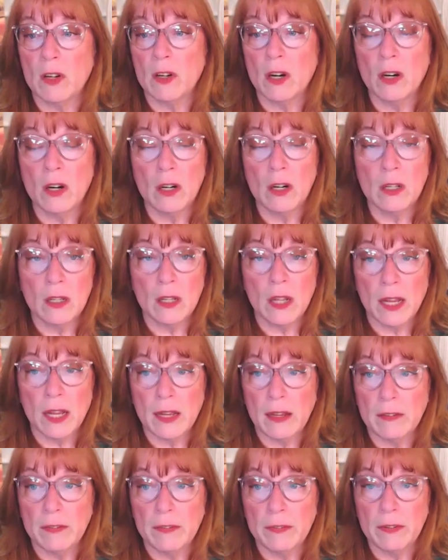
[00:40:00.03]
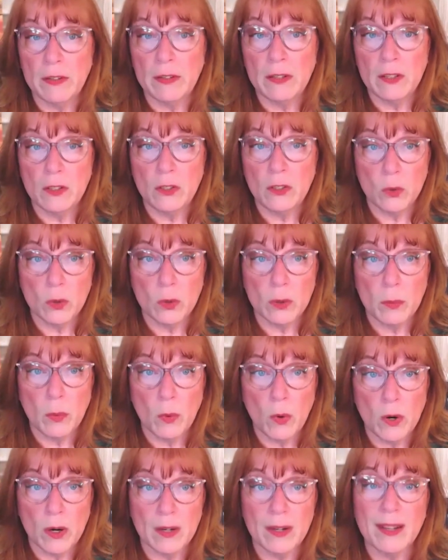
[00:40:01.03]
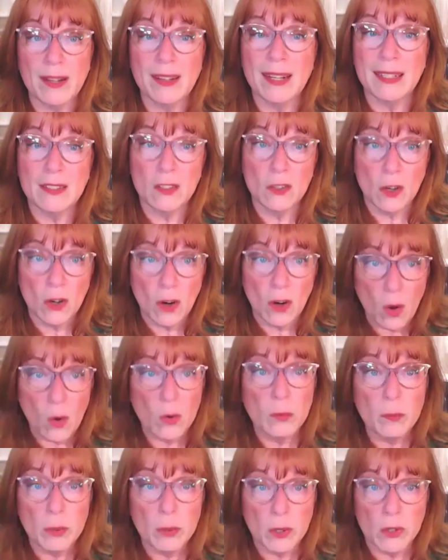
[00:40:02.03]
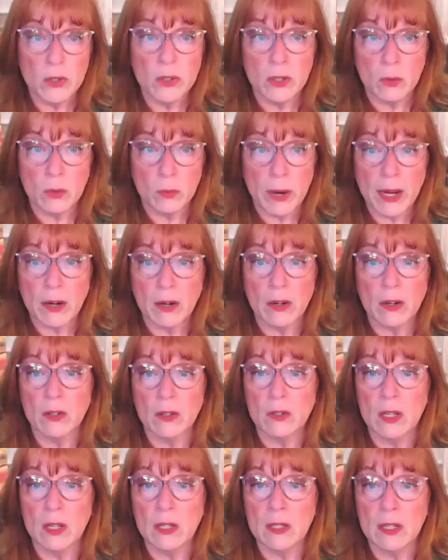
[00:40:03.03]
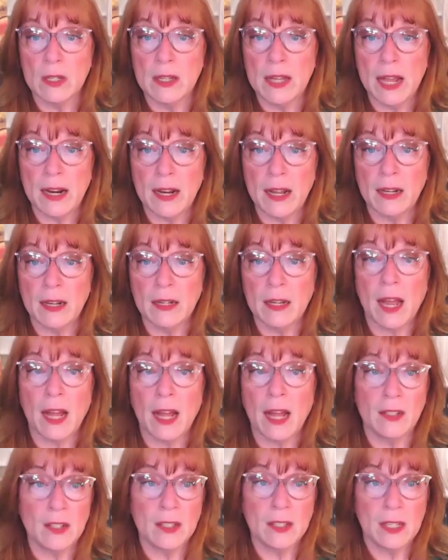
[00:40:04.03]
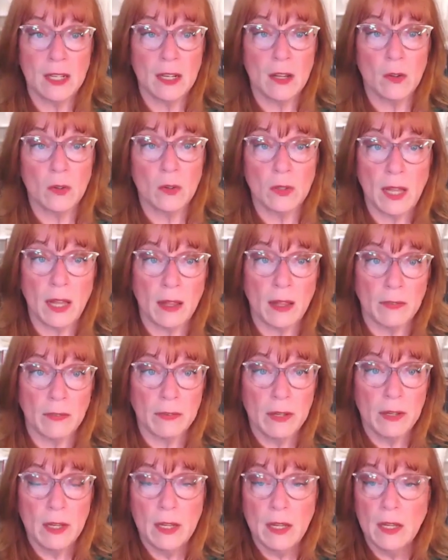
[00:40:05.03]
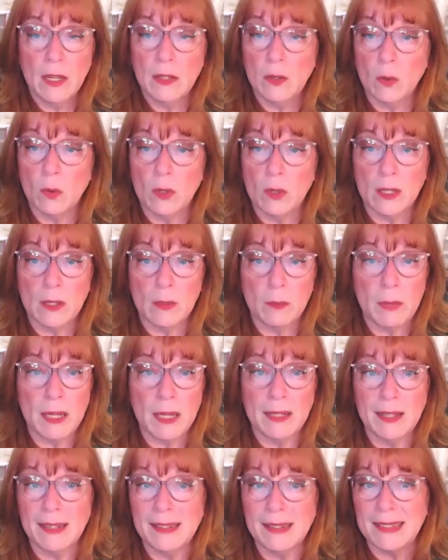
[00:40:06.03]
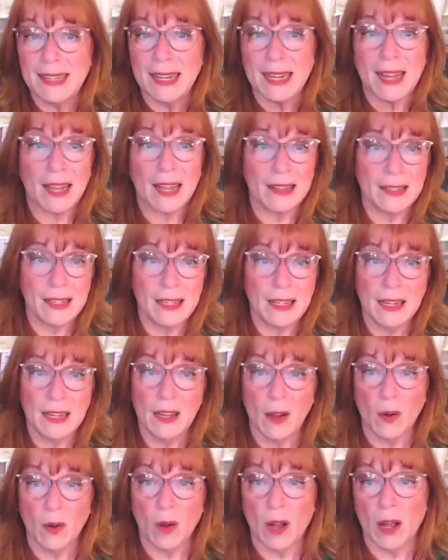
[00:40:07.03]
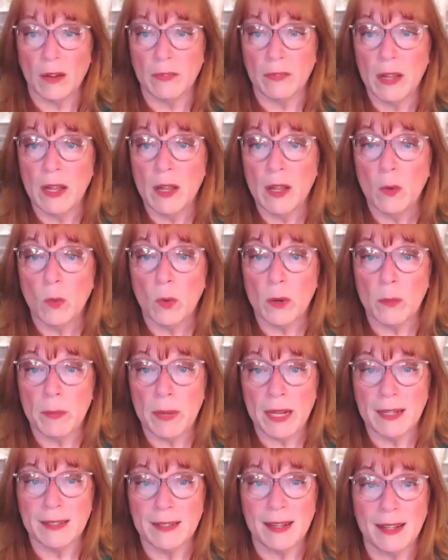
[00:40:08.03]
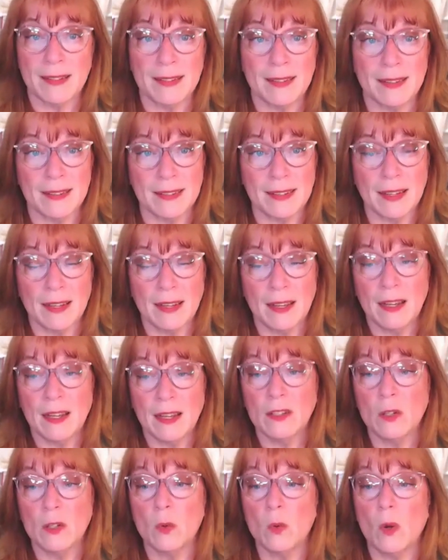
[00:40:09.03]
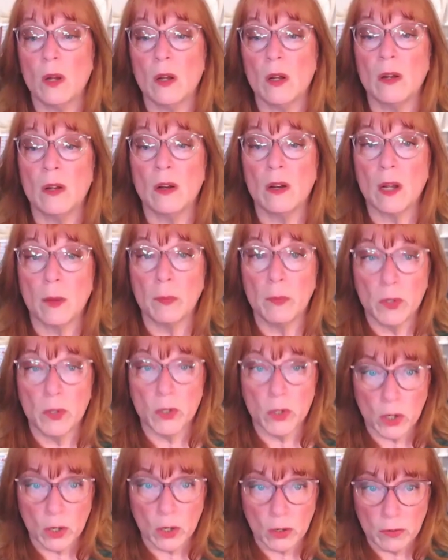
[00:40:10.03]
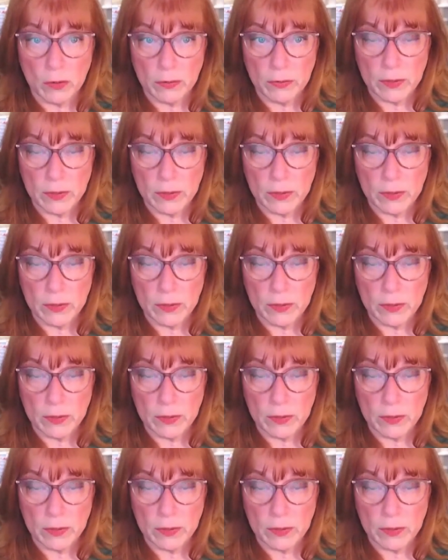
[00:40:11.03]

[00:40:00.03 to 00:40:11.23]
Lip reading: current life since you were born. It's your own personal records is in that unconscious ego self. So it doesn't make sense to cut the ego off. What it makes sense is to observe,